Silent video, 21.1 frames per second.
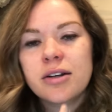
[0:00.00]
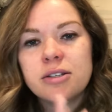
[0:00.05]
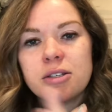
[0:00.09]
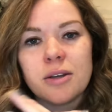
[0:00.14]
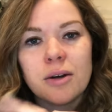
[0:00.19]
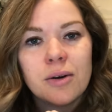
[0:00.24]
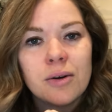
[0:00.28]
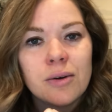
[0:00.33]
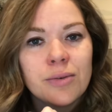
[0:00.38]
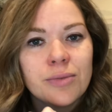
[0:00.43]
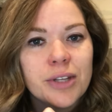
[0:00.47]

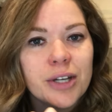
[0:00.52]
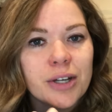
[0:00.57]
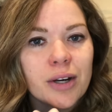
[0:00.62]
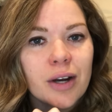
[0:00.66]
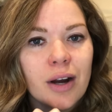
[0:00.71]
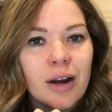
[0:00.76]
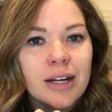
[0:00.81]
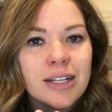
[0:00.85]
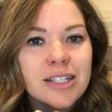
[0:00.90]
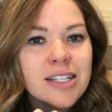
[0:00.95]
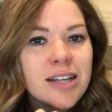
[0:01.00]
So there
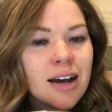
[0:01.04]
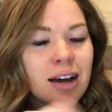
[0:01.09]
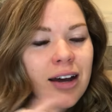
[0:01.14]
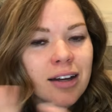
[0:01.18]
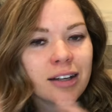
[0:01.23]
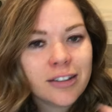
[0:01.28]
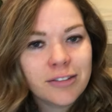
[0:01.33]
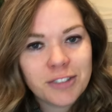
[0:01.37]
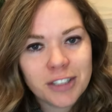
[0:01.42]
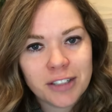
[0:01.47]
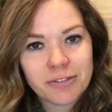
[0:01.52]
are a
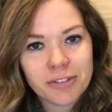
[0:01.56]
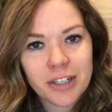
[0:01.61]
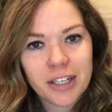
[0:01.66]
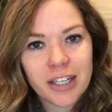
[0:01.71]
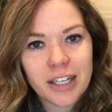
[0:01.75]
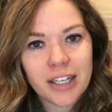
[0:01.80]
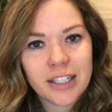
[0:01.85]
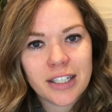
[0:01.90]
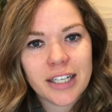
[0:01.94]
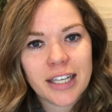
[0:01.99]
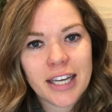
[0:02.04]
ton of different
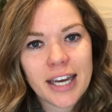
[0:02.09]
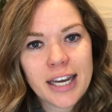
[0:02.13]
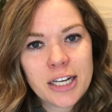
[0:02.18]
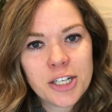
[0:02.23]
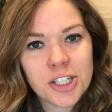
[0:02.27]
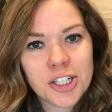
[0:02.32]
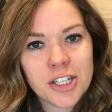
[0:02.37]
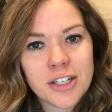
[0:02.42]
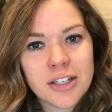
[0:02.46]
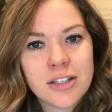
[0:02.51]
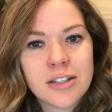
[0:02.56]

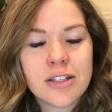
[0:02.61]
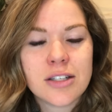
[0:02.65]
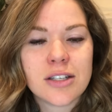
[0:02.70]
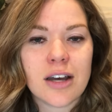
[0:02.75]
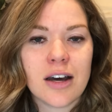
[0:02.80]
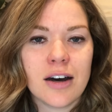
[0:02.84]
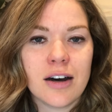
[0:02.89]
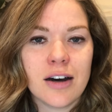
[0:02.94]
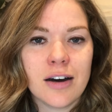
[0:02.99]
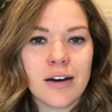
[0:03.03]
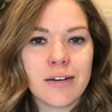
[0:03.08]
indications
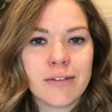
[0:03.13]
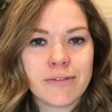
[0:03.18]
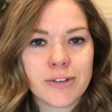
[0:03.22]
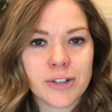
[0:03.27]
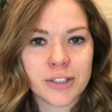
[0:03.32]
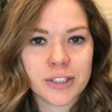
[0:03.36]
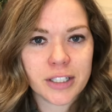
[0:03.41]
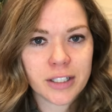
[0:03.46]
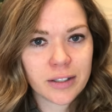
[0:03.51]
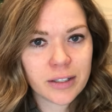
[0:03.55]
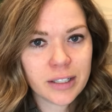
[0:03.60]
of
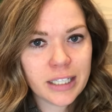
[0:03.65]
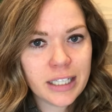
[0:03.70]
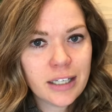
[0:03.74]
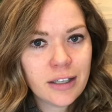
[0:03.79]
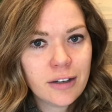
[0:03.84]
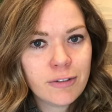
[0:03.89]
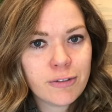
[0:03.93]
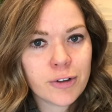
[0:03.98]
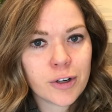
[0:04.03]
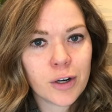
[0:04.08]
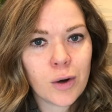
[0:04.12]
fertility
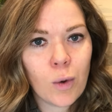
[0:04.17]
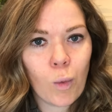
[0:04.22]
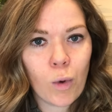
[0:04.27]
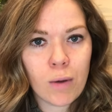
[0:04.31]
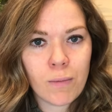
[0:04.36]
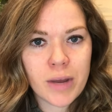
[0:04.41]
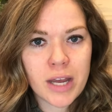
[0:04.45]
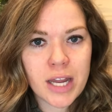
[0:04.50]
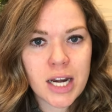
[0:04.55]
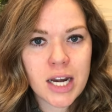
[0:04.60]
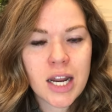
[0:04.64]
for a
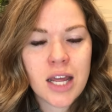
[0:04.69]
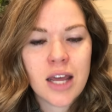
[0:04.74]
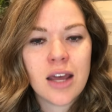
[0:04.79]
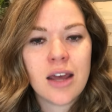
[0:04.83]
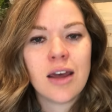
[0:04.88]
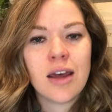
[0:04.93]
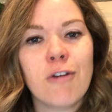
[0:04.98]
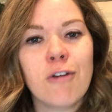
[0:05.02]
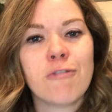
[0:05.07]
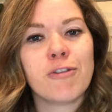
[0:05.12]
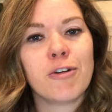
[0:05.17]
woman.
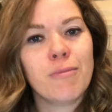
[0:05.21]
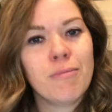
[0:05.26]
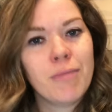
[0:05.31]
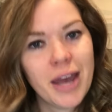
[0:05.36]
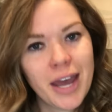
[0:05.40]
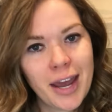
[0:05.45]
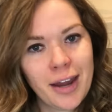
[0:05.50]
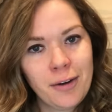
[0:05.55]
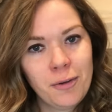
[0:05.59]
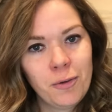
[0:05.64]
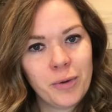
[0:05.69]
For
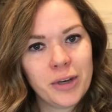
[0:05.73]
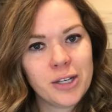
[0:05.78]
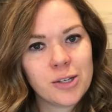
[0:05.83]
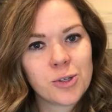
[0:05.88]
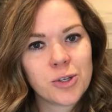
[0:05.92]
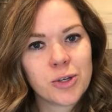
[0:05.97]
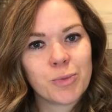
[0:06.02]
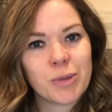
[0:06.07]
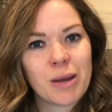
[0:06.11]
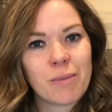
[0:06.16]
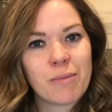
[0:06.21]
men, we
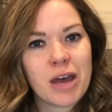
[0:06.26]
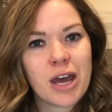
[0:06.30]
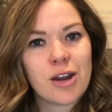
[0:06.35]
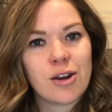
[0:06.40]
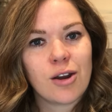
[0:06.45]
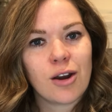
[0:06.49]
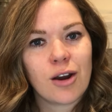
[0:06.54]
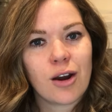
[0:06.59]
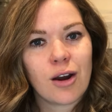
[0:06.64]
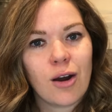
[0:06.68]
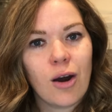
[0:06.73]
assume that men
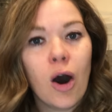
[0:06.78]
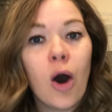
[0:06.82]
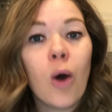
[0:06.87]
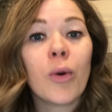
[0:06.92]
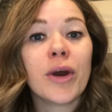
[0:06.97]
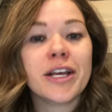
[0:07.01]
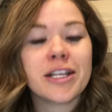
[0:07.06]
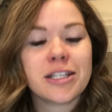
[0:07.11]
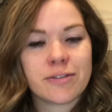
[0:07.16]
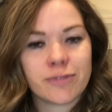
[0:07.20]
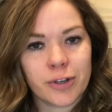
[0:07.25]
are
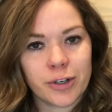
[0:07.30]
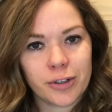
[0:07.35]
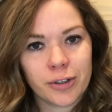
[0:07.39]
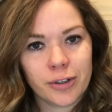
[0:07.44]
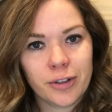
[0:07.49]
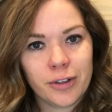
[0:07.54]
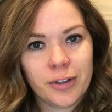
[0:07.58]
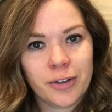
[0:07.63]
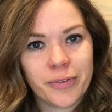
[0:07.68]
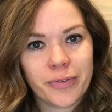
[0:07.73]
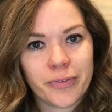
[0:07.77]
always
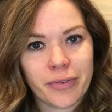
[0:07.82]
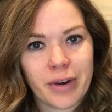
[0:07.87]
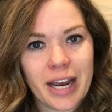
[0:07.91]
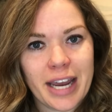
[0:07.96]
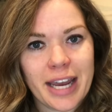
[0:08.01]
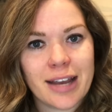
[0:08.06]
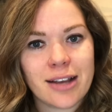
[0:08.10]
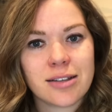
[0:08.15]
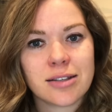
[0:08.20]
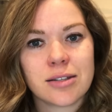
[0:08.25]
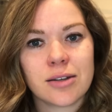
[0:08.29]
fertile,
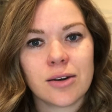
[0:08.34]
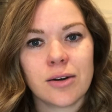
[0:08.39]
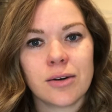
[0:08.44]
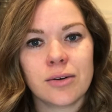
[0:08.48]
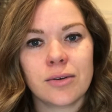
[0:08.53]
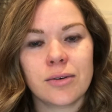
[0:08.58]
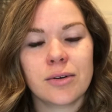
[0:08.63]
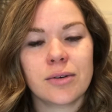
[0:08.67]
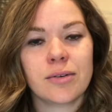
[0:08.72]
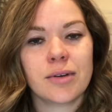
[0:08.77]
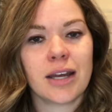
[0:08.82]
right?
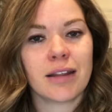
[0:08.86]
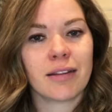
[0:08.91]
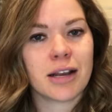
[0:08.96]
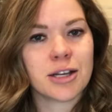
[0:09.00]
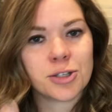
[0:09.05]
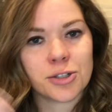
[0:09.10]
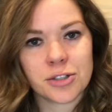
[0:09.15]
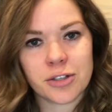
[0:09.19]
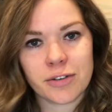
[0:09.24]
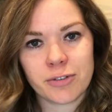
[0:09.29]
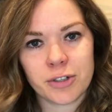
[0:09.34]
So
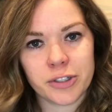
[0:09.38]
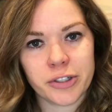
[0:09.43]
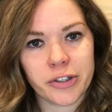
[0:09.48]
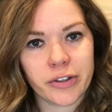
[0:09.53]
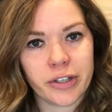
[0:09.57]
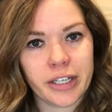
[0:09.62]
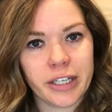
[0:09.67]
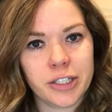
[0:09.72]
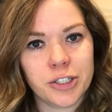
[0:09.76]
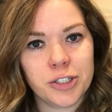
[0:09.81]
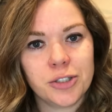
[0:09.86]
unless there's a
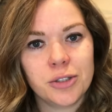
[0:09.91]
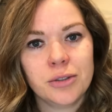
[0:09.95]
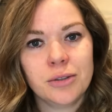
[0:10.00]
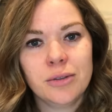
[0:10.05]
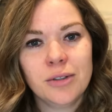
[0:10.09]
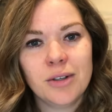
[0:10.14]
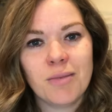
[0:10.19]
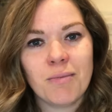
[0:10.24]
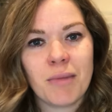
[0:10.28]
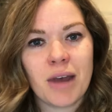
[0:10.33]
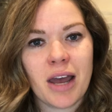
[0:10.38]
fertility
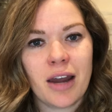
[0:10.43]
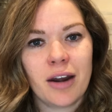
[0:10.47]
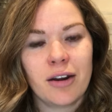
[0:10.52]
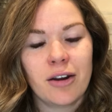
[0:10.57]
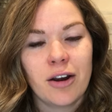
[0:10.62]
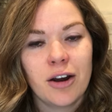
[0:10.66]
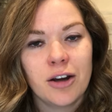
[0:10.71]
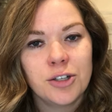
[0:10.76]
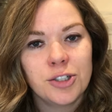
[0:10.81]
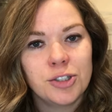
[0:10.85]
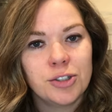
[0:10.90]
issue, men
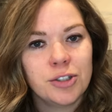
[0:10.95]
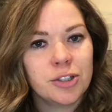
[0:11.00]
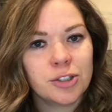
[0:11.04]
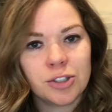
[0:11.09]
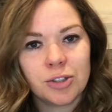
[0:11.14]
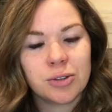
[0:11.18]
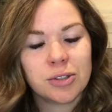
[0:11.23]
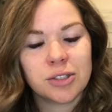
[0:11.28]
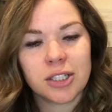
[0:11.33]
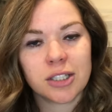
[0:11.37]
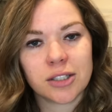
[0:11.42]
are there's
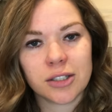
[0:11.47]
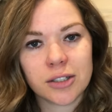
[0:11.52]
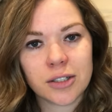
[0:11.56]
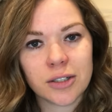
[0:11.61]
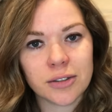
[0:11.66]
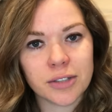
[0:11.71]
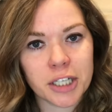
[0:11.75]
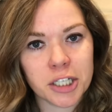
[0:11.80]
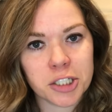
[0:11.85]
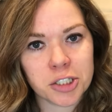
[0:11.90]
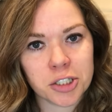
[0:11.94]
no
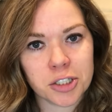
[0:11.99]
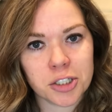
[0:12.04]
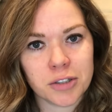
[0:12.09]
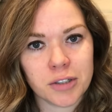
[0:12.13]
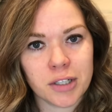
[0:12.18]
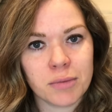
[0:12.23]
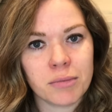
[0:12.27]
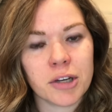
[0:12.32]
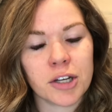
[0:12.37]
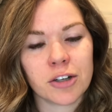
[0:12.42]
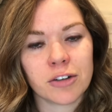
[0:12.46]
cyclical nature to
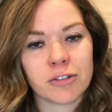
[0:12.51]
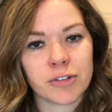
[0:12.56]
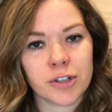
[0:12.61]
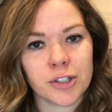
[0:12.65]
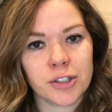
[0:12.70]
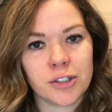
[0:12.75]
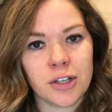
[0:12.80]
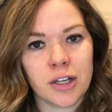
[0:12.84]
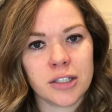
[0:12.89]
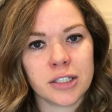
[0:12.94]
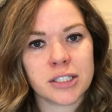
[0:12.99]
it. Men are
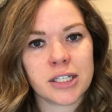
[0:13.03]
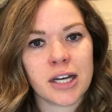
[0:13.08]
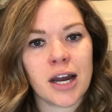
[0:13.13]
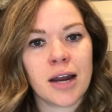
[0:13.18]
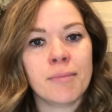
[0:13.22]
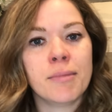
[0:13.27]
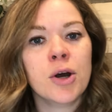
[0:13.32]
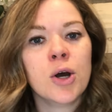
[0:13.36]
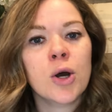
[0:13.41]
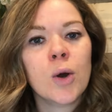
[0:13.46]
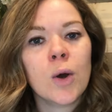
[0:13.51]
fertile all the
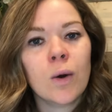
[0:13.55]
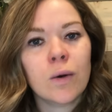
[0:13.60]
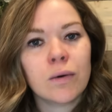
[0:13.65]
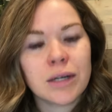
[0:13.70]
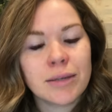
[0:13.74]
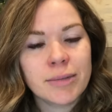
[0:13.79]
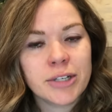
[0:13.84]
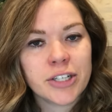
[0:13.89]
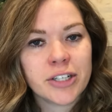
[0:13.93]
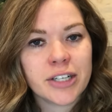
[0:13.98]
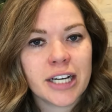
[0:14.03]
time.
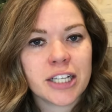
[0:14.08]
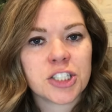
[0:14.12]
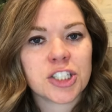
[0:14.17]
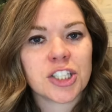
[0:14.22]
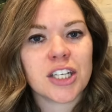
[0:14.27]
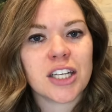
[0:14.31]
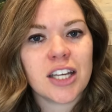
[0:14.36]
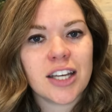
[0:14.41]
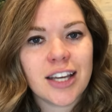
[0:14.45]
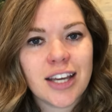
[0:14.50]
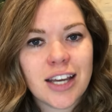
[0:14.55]
Women are
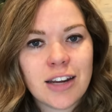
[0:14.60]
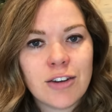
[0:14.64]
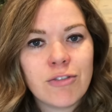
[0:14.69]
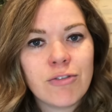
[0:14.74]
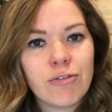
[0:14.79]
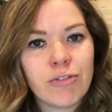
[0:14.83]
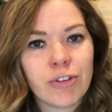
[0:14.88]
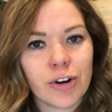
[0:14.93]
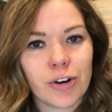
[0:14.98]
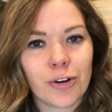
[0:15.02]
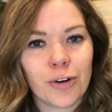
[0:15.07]
actually
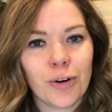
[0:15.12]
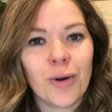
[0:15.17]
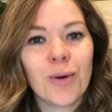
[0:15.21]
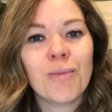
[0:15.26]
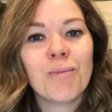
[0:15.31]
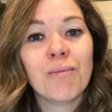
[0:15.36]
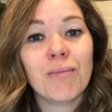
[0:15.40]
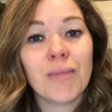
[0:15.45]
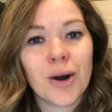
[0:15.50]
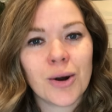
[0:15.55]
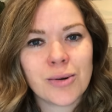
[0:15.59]
infertile
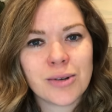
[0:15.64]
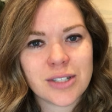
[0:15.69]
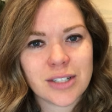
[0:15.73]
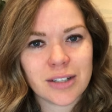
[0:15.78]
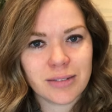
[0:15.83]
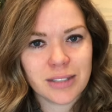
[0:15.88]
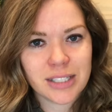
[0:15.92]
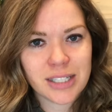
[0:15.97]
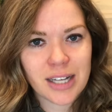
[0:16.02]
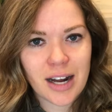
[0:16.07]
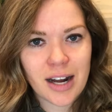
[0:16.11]
most
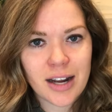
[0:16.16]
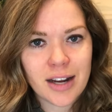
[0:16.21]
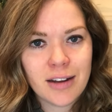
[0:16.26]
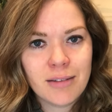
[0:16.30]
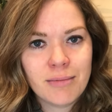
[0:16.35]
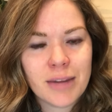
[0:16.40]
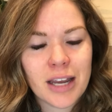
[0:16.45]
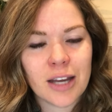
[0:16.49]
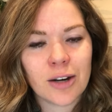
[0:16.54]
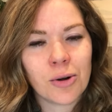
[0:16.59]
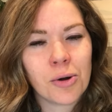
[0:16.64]
of the
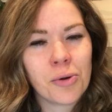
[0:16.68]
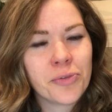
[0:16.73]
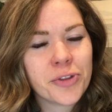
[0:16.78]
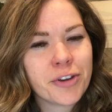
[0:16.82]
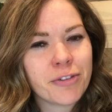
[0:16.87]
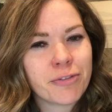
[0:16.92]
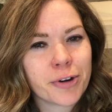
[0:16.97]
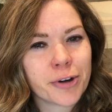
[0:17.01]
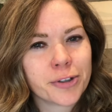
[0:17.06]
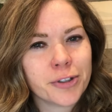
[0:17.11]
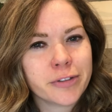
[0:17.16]
time and only
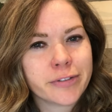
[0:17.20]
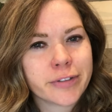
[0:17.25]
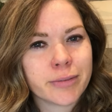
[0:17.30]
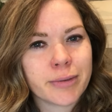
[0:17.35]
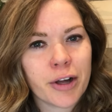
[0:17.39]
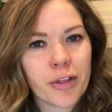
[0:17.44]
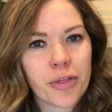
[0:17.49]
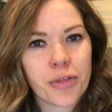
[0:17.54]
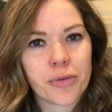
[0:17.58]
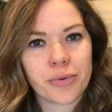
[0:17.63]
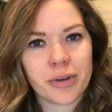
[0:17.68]
fertile for
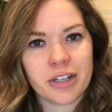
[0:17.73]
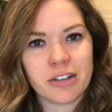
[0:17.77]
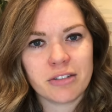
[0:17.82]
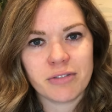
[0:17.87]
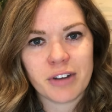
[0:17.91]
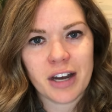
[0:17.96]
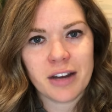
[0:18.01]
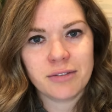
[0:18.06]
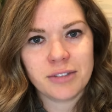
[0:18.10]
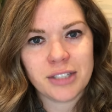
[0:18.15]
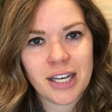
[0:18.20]
about three to
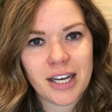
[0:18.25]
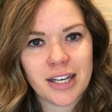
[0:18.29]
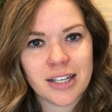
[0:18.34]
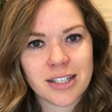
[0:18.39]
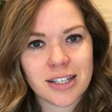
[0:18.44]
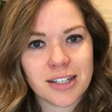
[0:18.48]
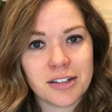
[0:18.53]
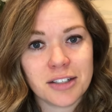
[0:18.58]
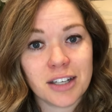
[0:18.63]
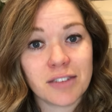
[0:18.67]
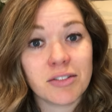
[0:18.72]
five days
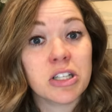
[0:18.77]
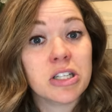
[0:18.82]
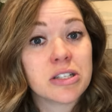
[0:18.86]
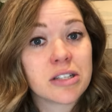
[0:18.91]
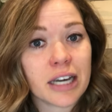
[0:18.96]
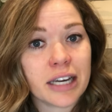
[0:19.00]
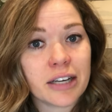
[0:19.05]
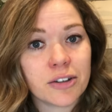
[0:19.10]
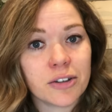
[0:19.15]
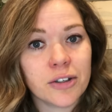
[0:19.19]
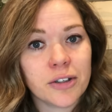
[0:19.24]
in a given
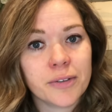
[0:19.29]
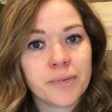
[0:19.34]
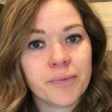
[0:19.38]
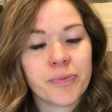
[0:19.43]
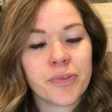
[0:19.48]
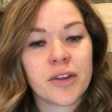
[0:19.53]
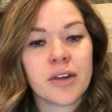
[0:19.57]
cycle.